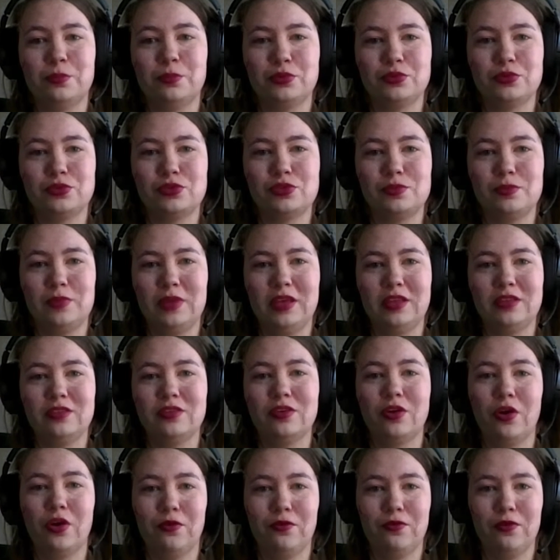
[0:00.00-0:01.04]
push me to
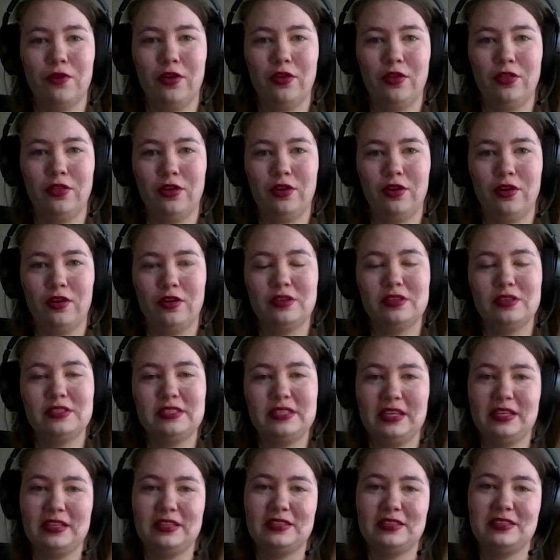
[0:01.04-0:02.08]
go further
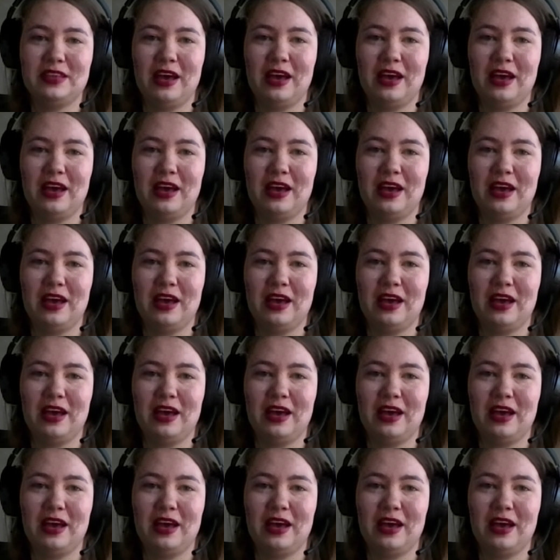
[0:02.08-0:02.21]
since